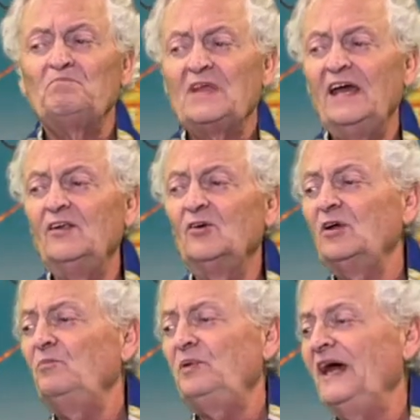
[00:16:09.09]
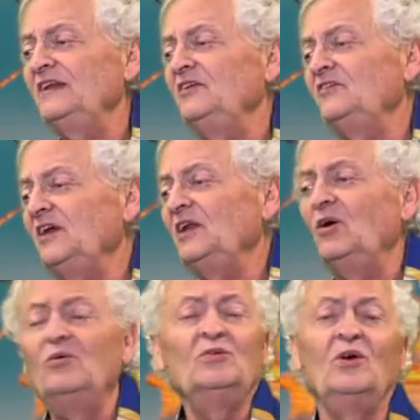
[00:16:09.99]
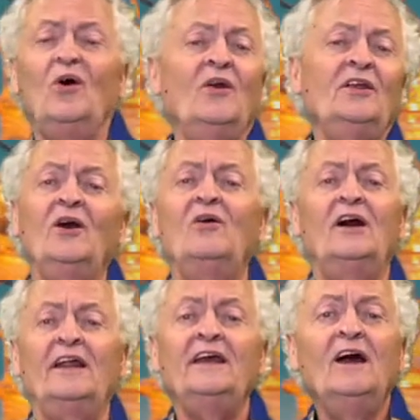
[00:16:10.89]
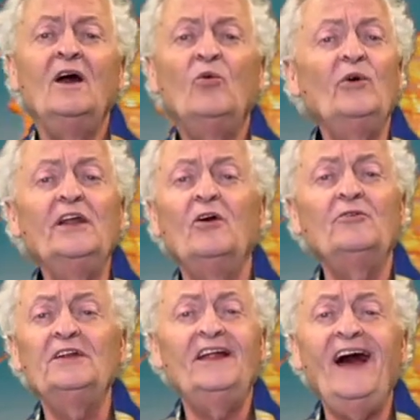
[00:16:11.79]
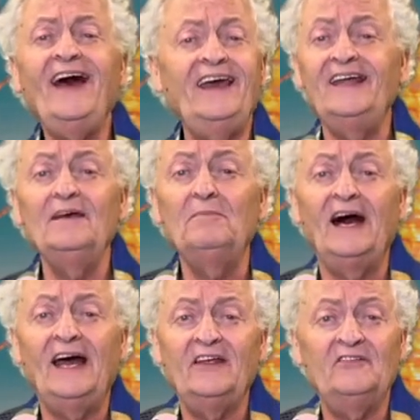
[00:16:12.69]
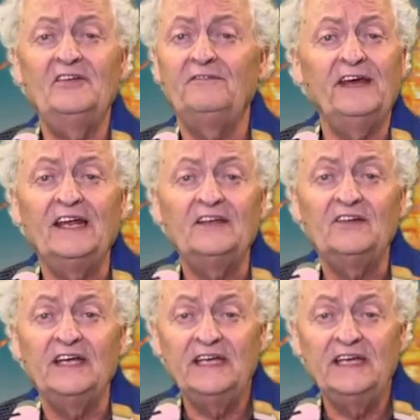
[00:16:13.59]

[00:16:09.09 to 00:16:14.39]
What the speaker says: and her companion said, "Oh Lord, no, honey, we don't deny anybody's divinity."